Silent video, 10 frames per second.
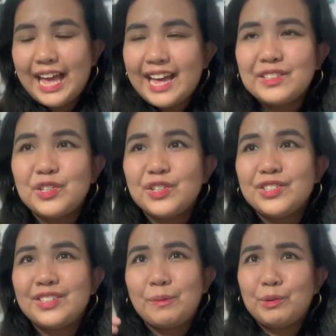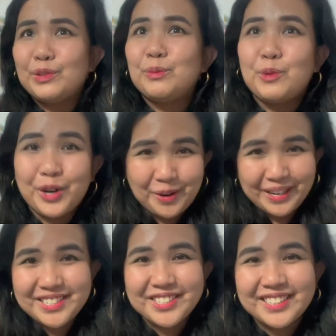answers that birth more
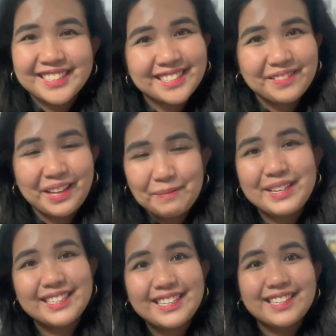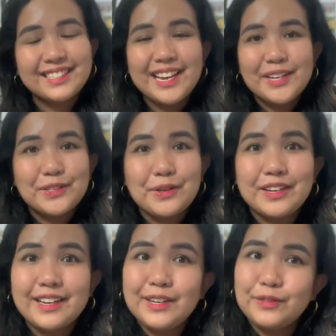questions, if that makes sense. So you
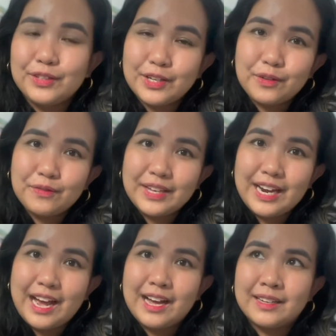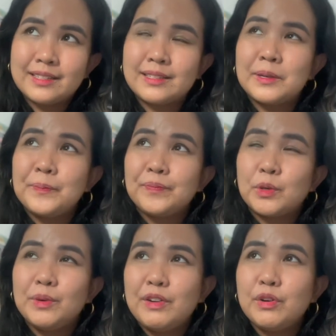can kind of think of it as
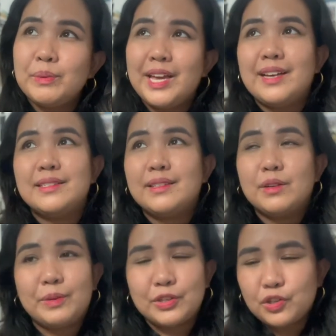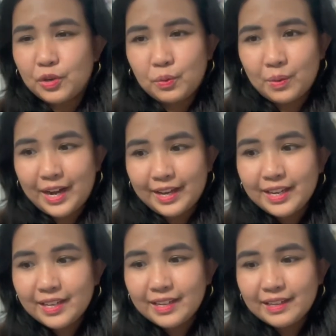whenever we ask the question
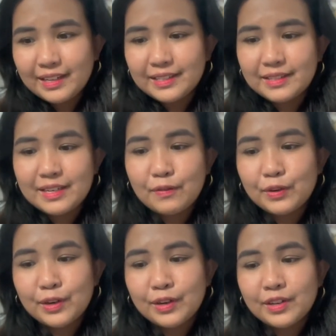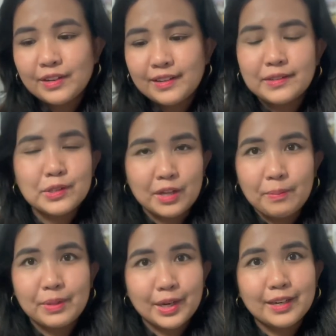why, it's never gonna
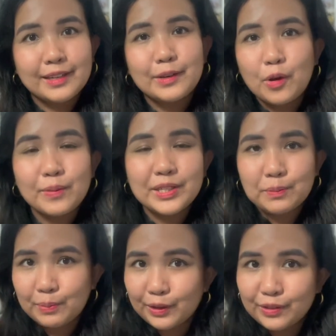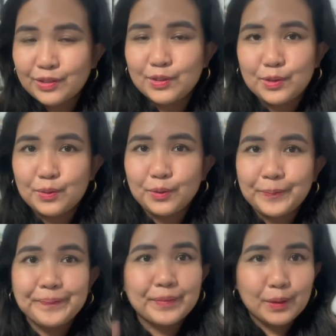stop there. It always births new
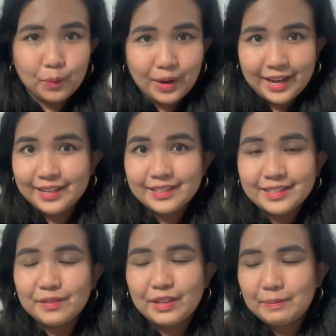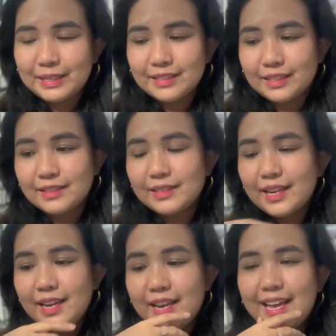whys, if that makes sense.
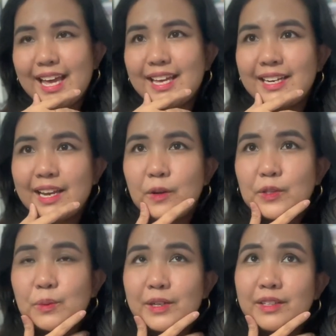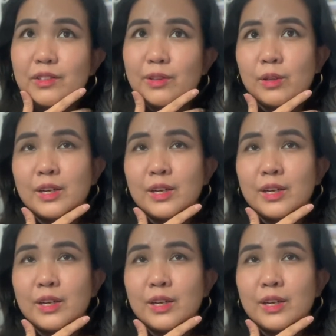And I also wanted to look